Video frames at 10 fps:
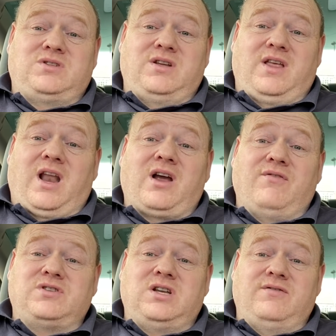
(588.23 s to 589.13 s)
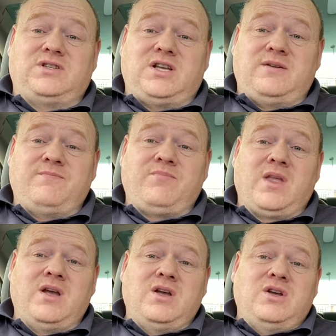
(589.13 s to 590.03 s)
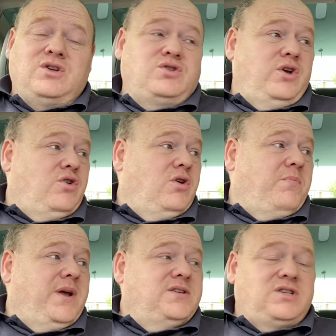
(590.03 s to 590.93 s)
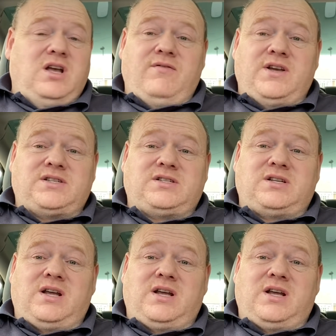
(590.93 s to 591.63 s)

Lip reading: to the lack of servicing. So it could have been serviced,